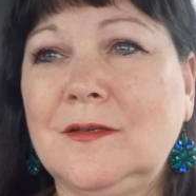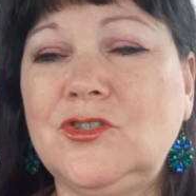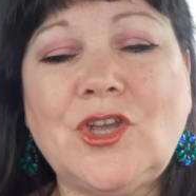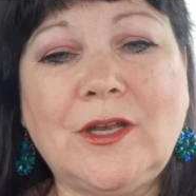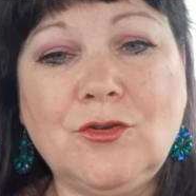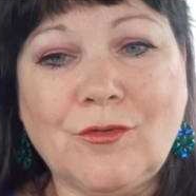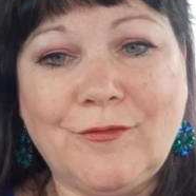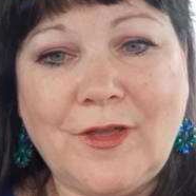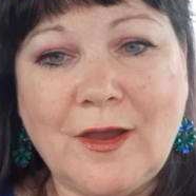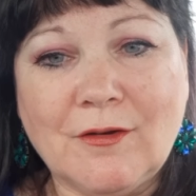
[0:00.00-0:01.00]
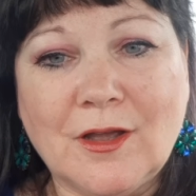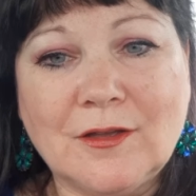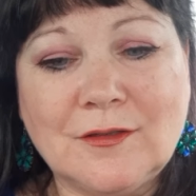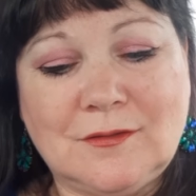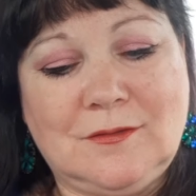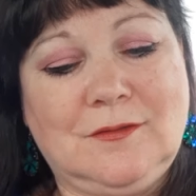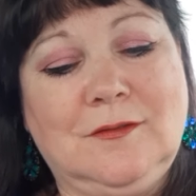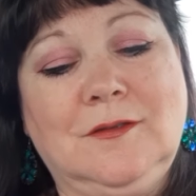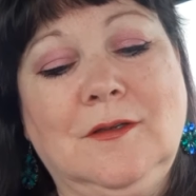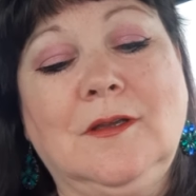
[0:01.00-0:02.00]
Jenny Rivera.
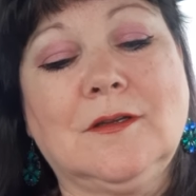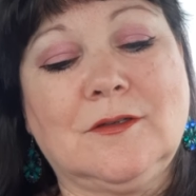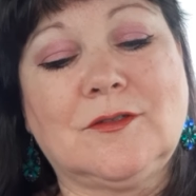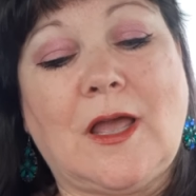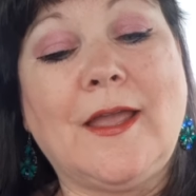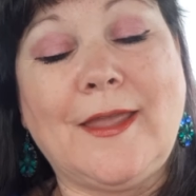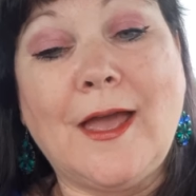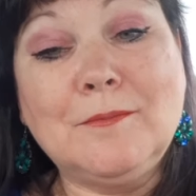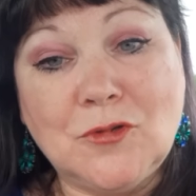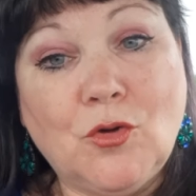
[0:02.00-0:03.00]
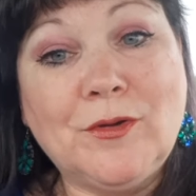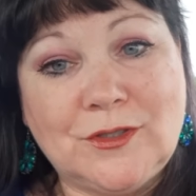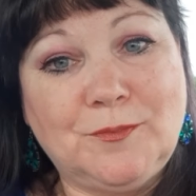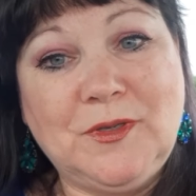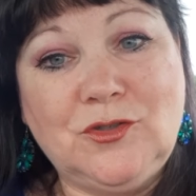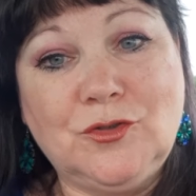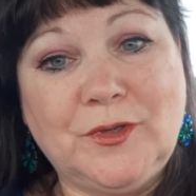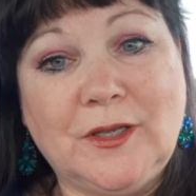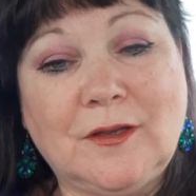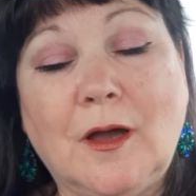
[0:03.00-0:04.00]
So I am going to be
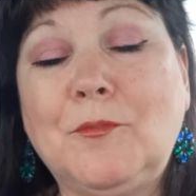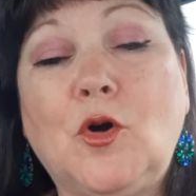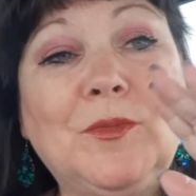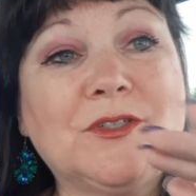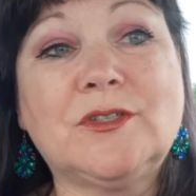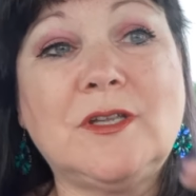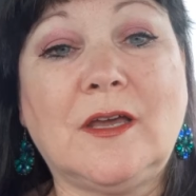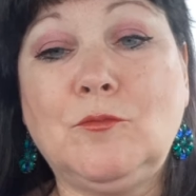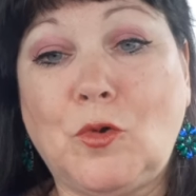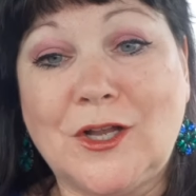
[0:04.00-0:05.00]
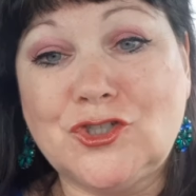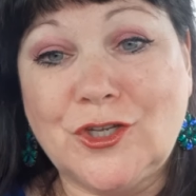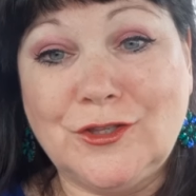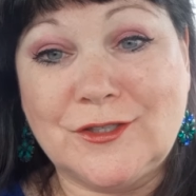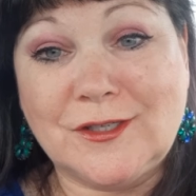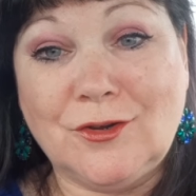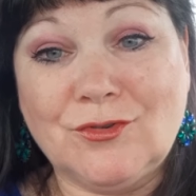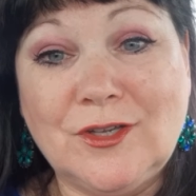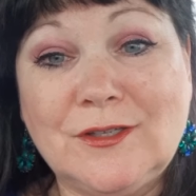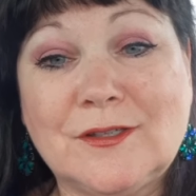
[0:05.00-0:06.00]
doing... I'm almost done watching the
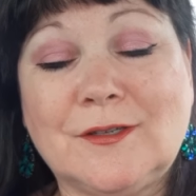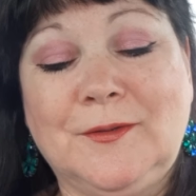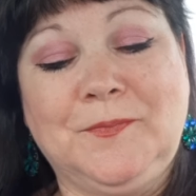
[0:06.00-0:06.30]
series,